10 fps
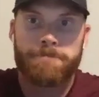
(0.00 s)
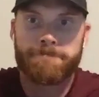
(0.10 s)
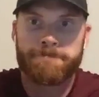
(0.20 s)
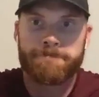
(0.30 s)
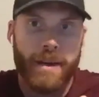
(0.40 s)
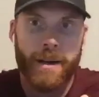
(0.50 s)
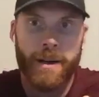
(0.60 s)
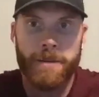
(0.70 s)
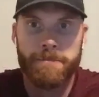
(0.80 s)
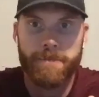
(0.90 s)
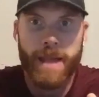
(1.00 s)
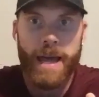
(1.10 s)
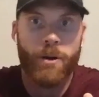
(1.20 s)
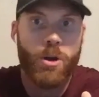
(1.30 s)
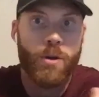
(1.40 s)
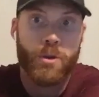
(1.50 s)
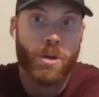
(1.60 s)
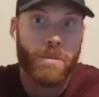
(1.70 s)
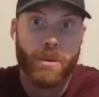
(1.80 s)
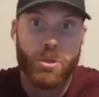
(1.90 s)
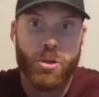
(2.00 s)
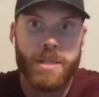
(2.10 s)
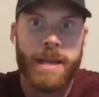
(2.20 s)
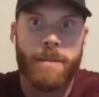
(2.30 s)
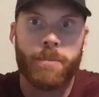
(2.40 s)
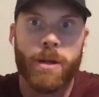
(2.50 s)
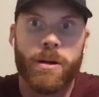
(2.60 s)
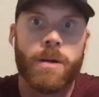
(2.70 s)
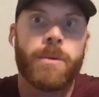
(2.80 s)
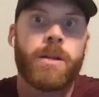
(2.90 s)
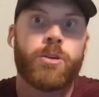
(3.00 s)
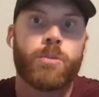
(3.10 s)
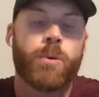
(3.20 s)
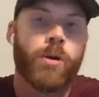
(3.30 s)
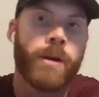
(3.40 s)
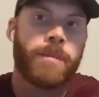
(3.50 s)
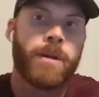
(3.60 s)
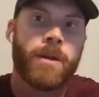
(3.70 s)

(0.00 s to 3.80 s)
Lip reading: show command, I don't know if you're going to be able to trust that player coming into your program,